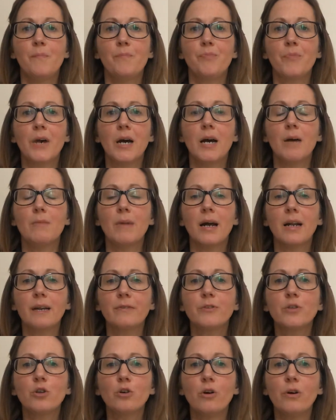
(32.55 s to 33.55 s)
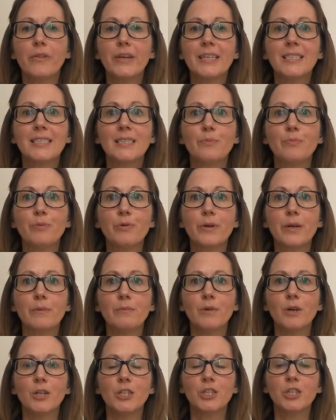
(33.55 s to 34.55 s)
And I've taught this to pretty
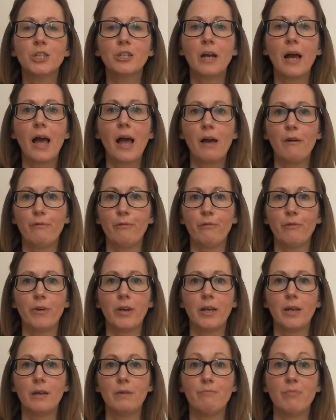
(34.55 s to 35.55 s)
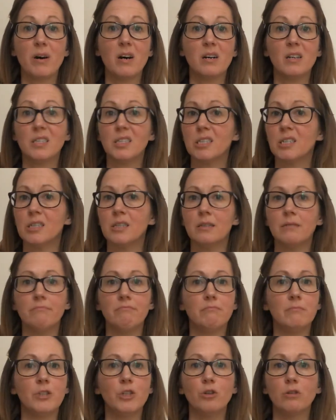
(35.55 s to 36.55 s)
much every
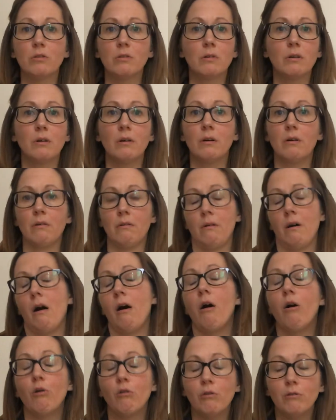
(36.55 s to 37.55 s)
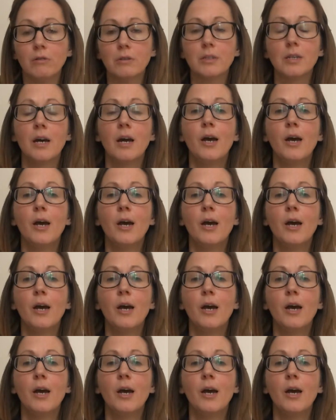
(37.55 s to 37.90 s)
person, young, old,